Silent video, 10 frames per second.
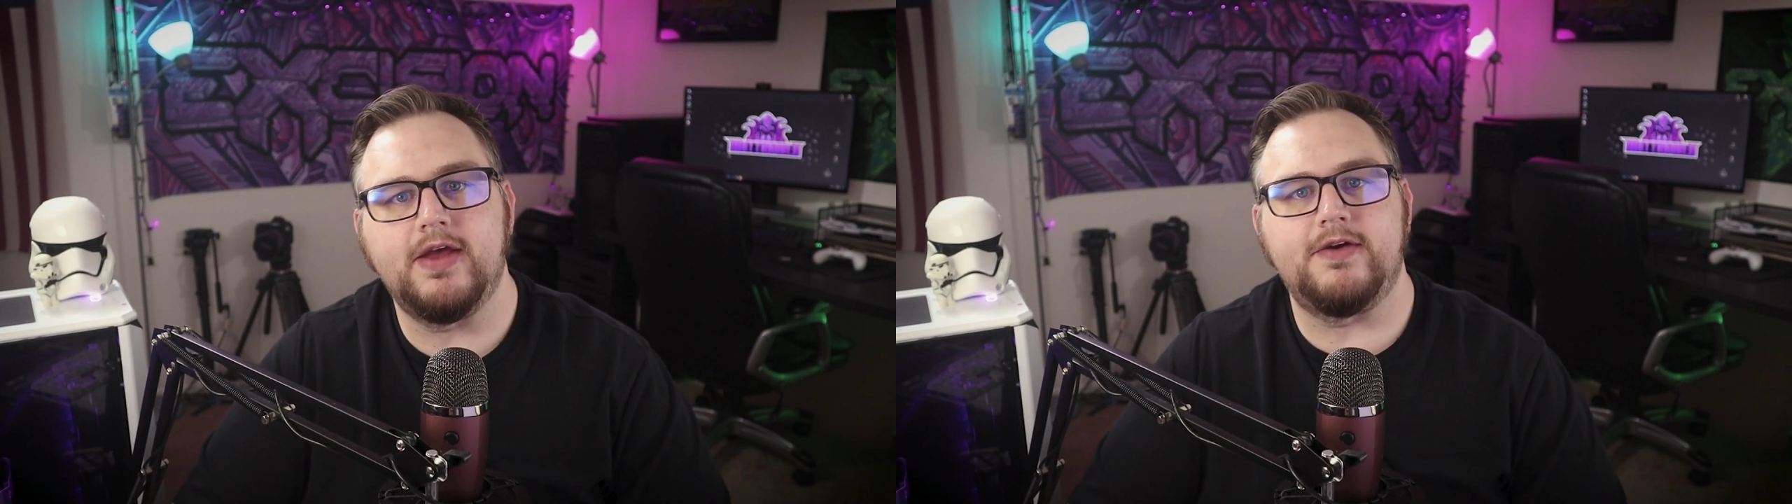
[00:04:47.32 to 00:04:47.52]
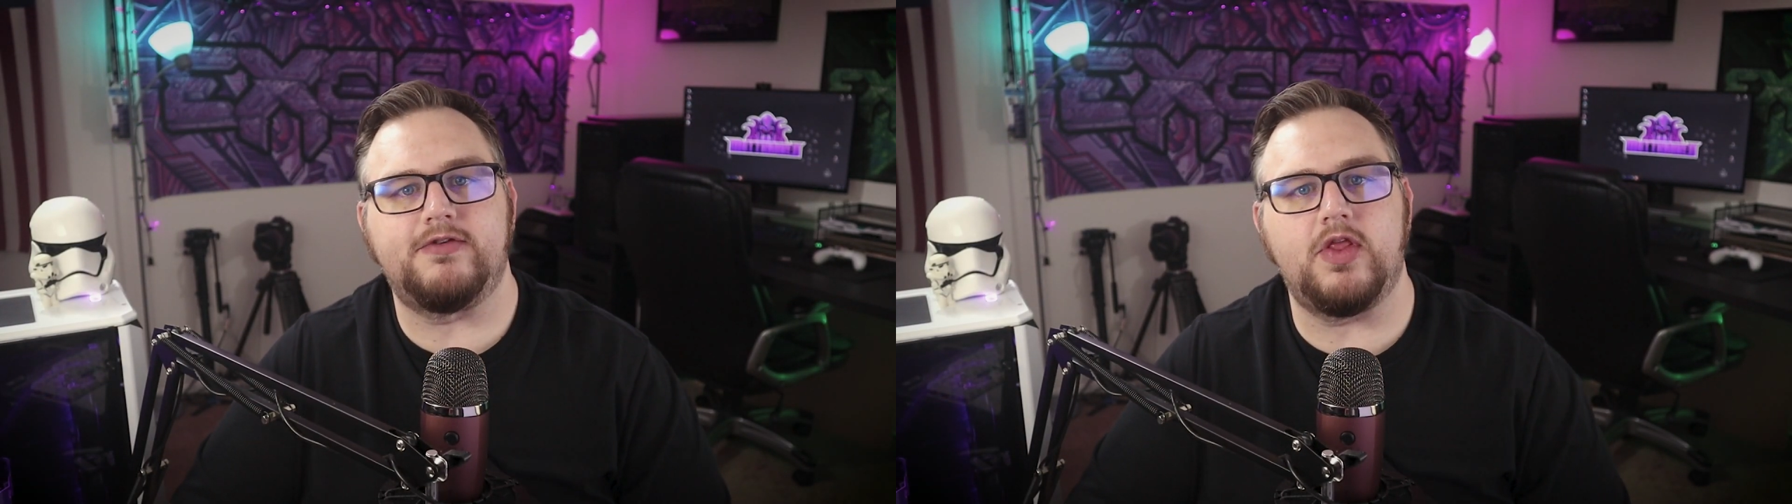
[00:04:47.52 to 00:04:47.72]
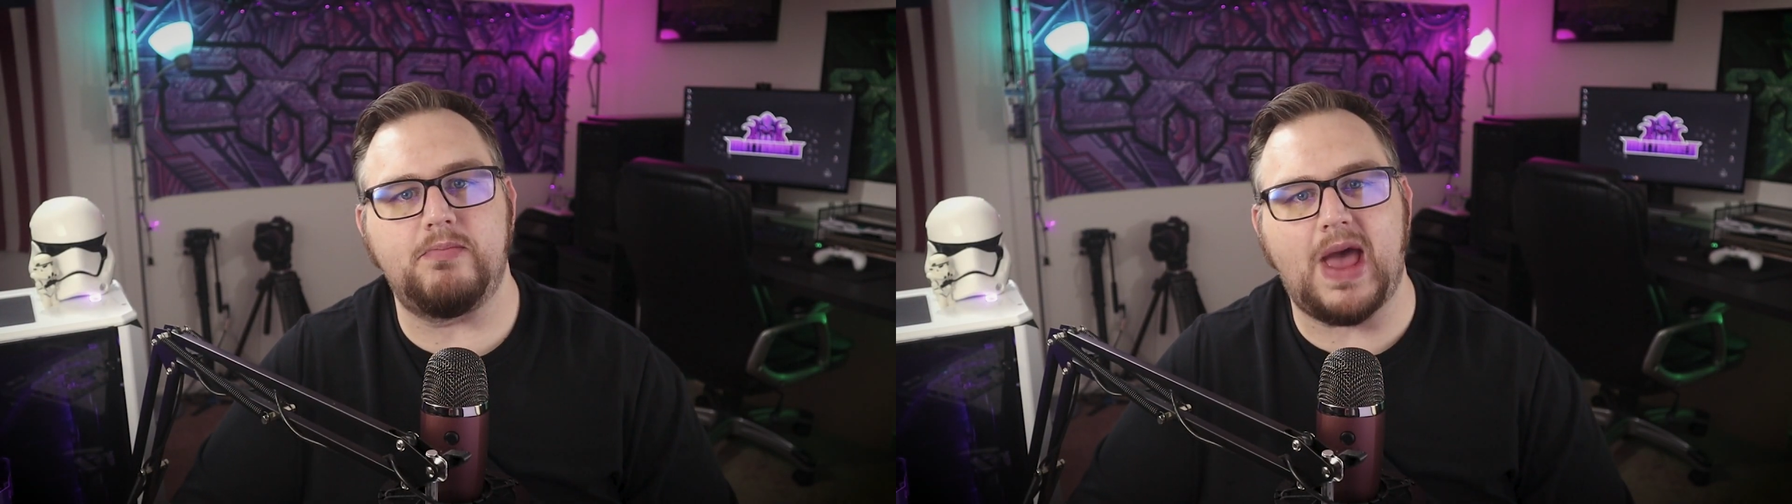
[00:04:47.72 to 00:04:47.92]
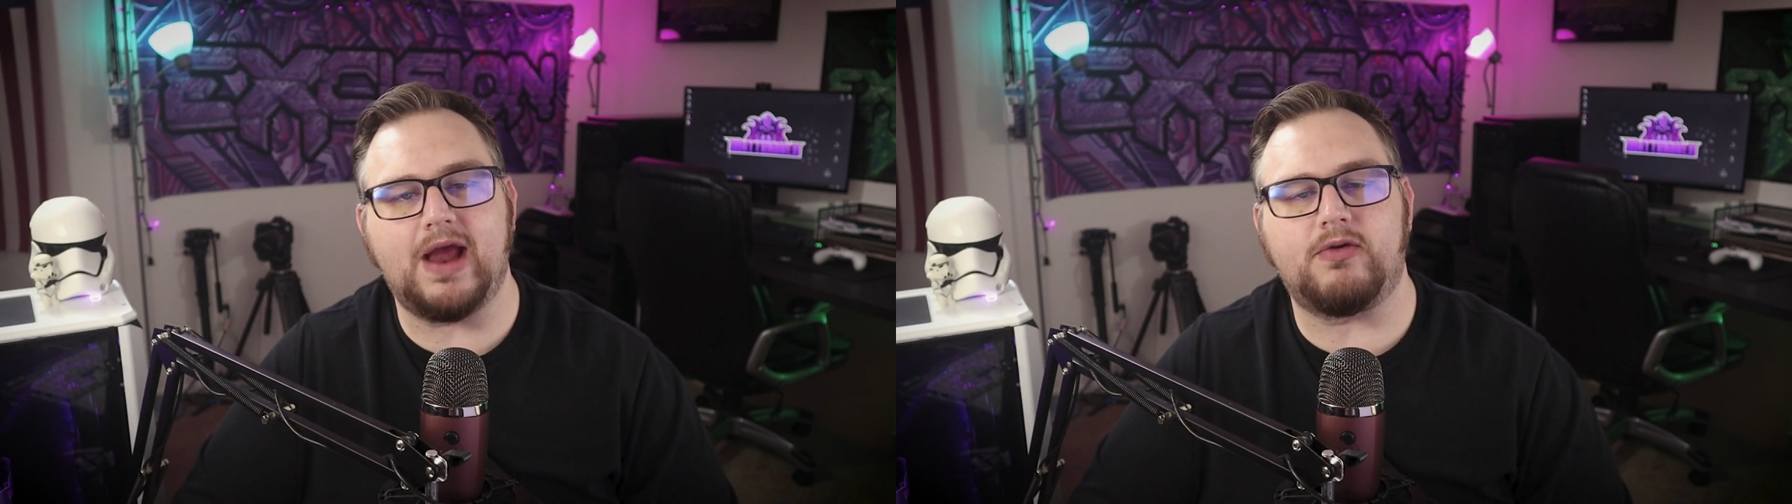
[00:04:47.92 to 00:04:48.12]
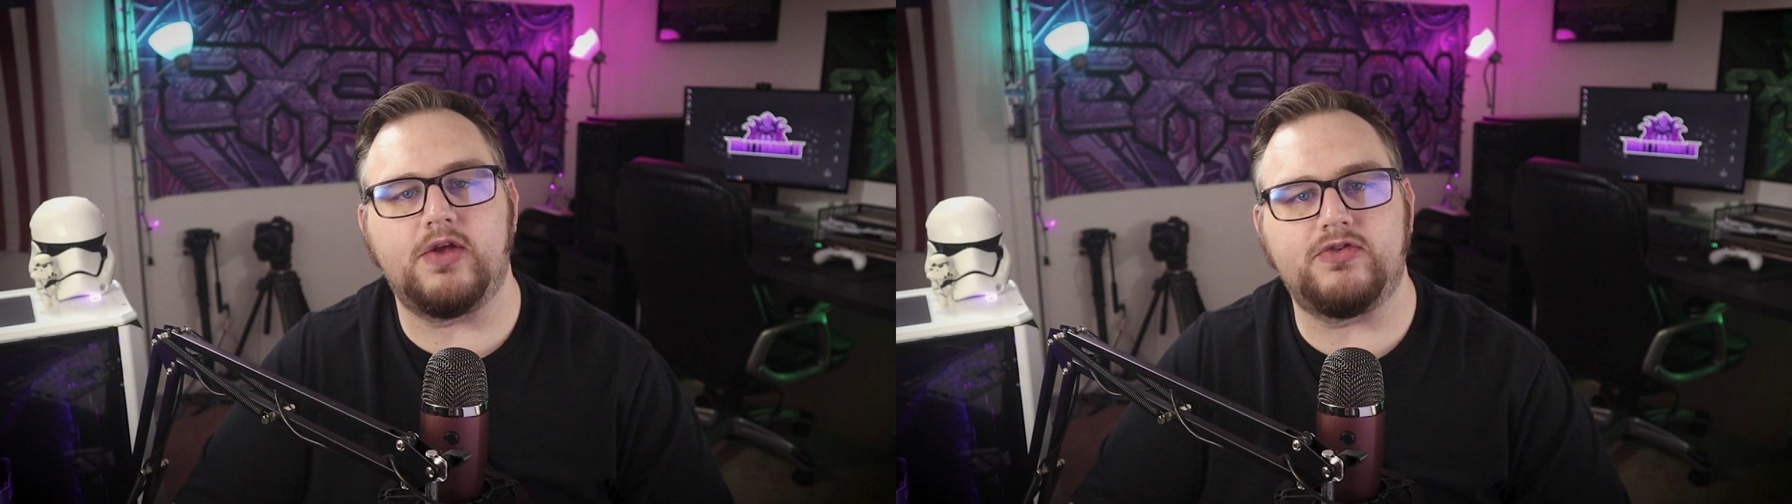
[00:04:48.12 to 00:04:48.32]
for the
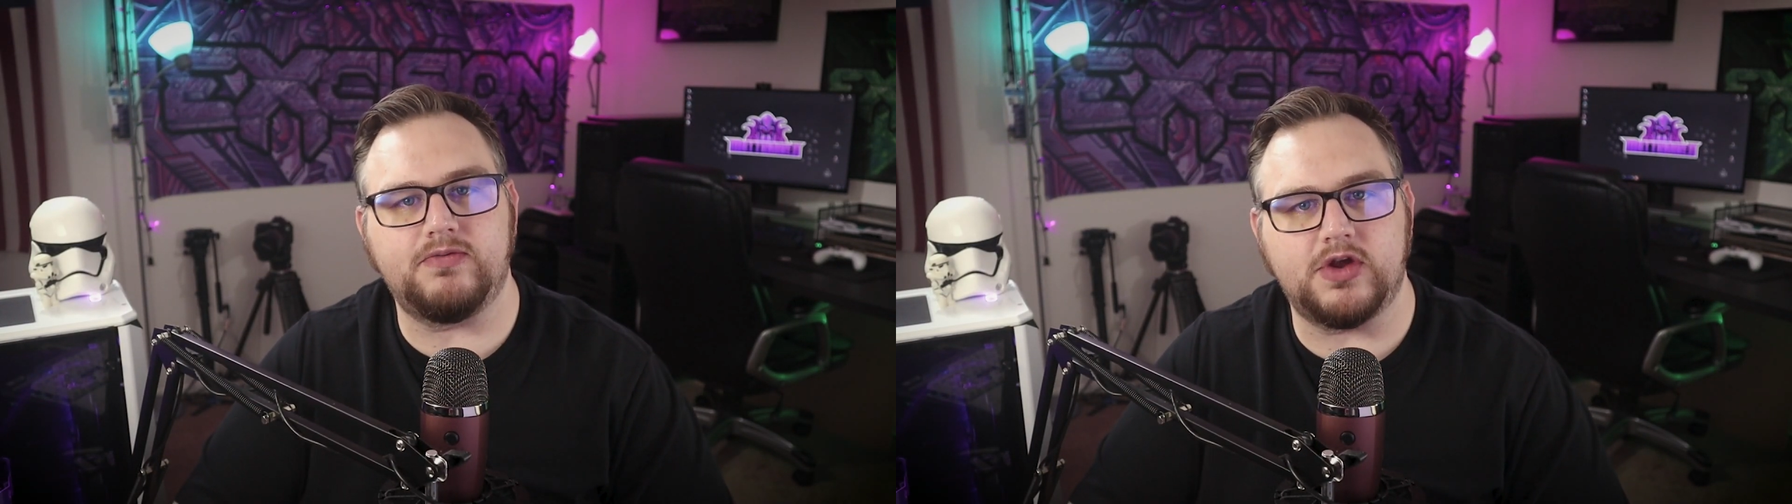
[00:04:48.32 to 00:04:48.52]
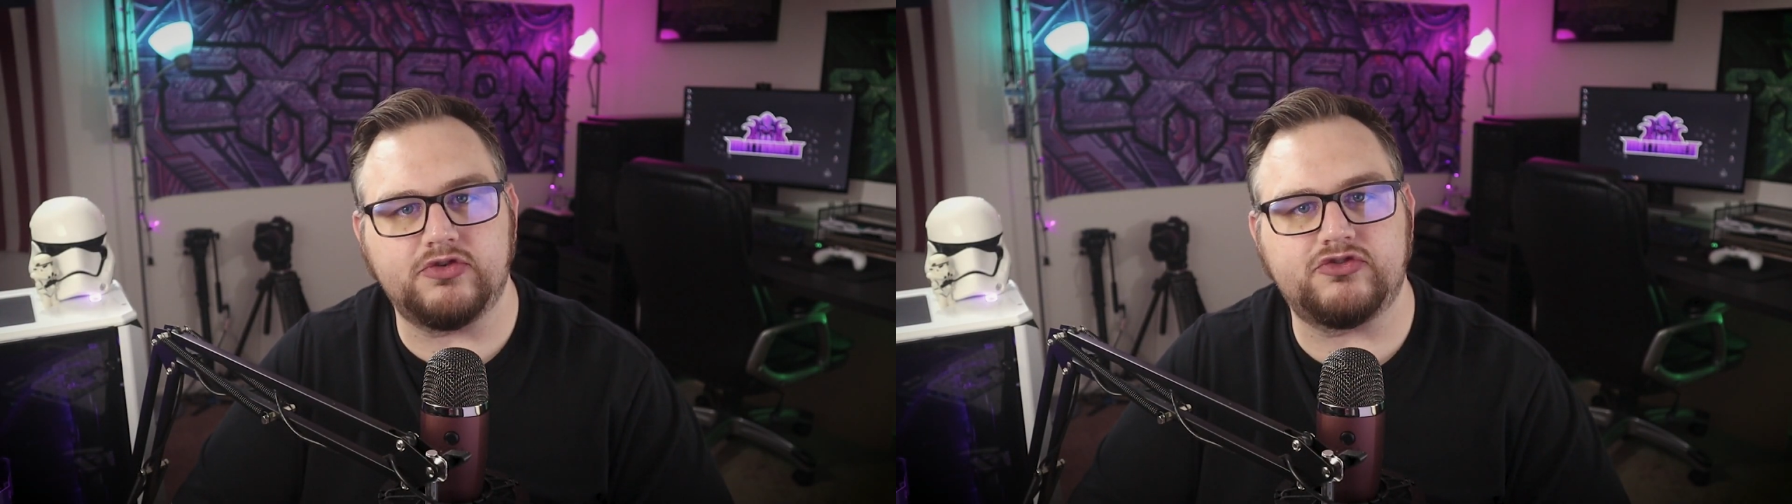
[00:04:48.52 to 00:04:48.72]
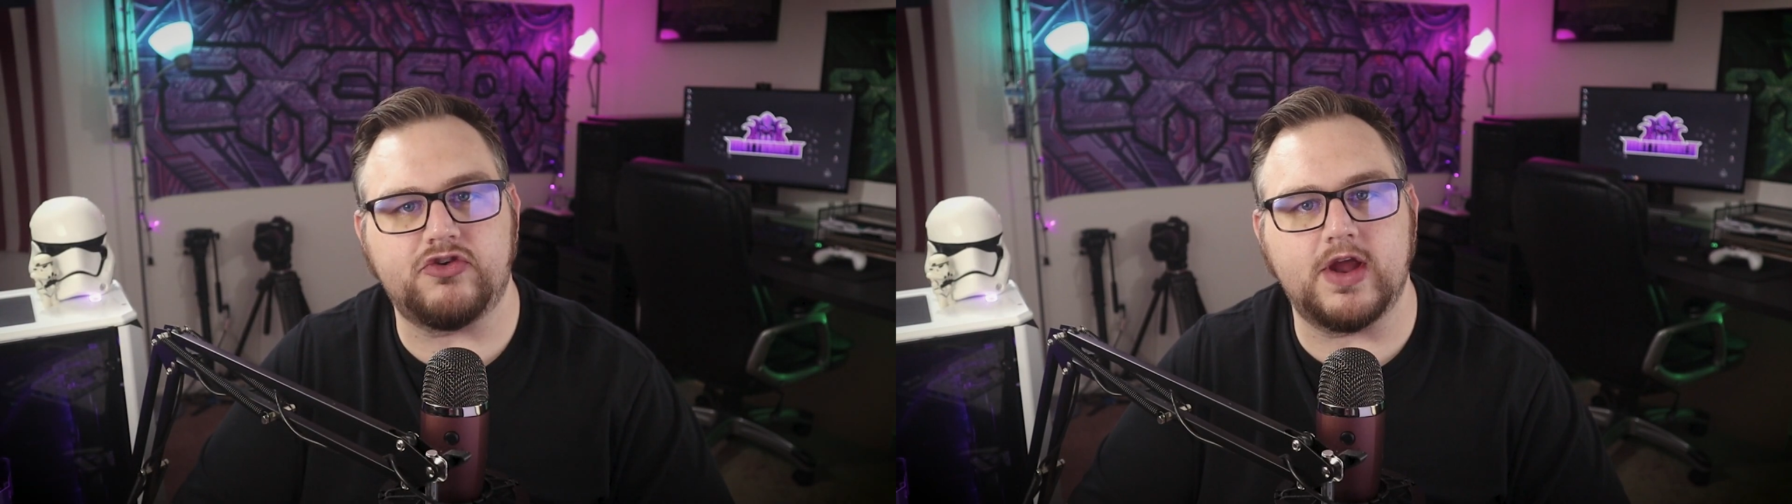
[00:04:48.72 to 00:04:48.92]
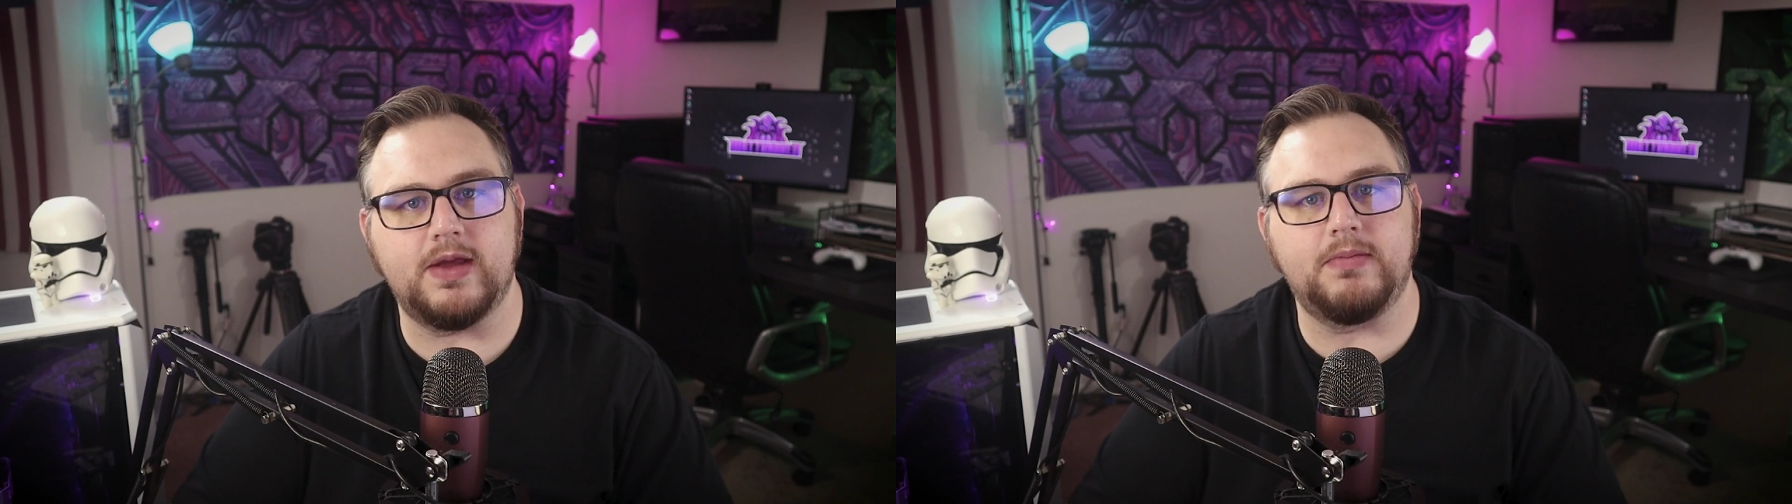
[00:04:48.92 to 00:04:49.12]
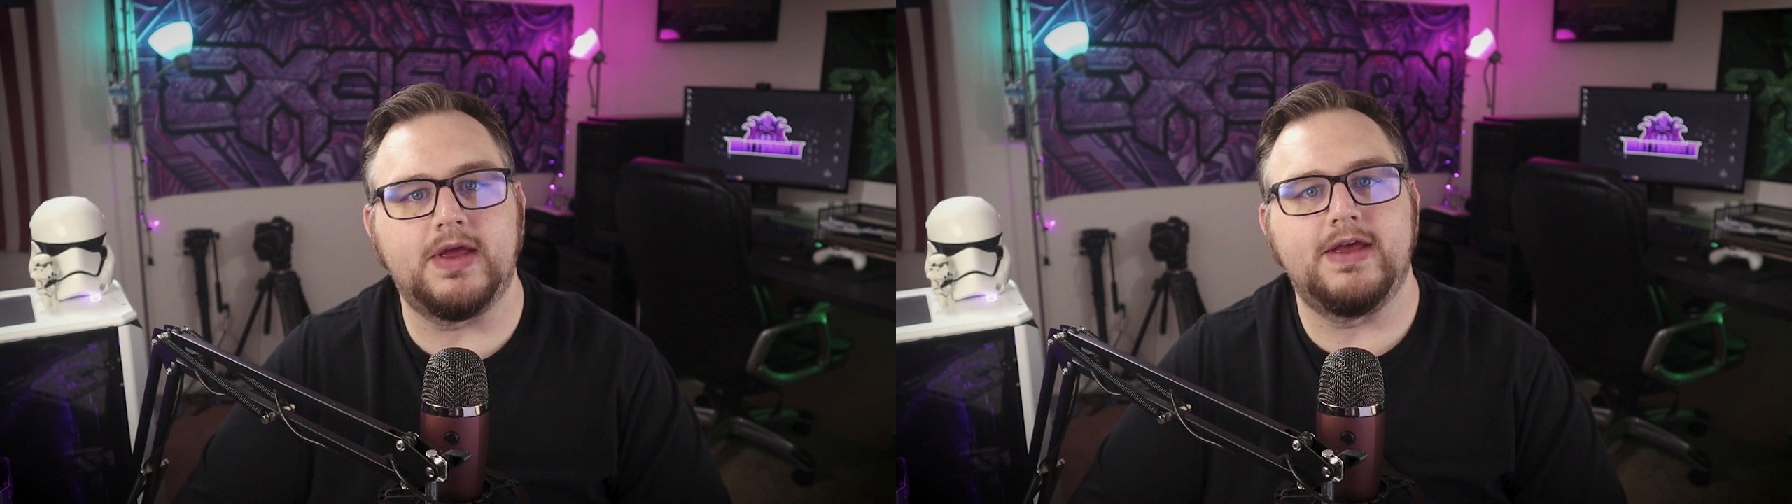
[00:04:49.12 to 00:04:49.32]
backgrounds of your stream,